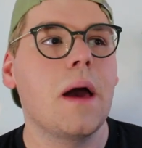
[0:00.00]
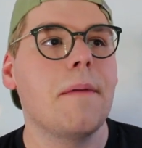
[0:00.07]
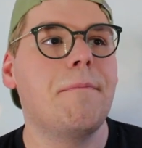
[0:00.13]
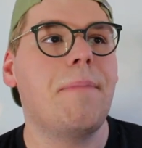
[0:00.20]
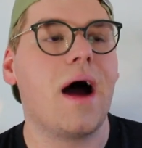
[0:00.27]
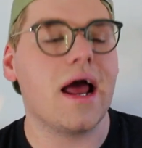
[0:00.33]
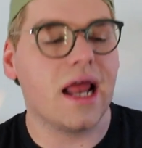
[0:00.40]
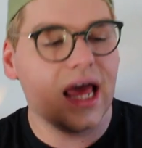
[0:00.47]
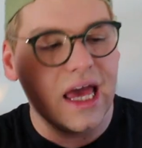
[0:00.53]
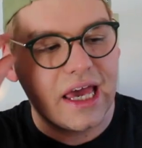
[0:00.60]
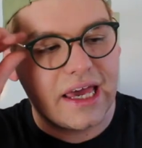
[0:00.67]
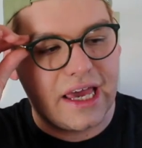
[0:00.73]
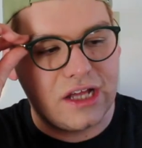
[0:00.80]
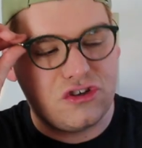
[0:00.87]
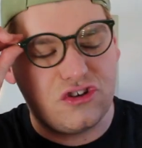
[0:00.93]
but
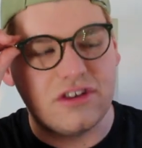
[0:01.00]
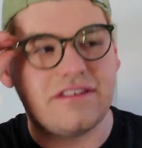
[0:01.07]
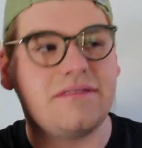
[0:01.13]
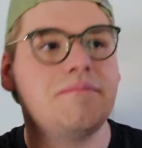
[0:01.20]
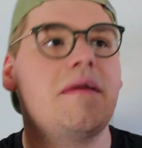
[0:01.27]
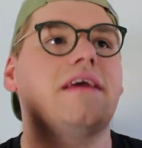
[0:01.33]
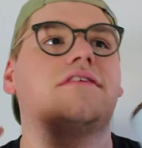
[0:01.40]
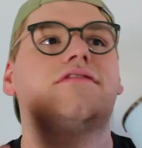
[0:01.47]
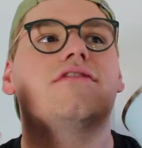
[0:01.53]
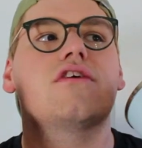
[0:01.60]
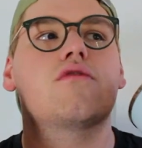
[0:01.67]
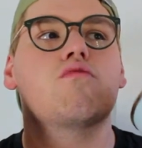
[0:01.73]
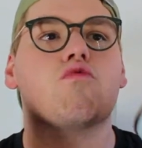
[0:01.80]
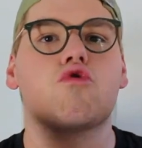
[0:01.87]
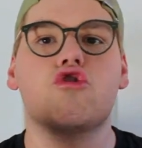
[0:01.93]
it just makes
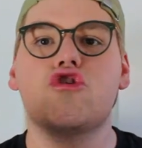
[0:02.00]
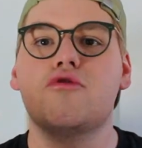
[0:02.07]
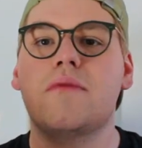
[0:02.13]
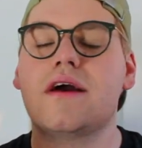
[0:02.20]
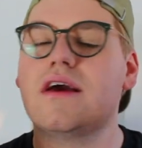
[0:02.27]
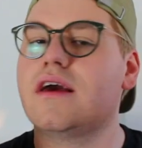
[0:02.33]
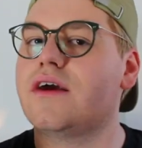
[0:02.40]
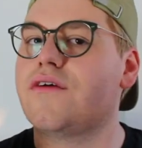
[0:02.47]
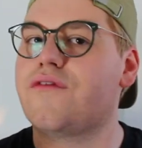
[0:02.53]
the room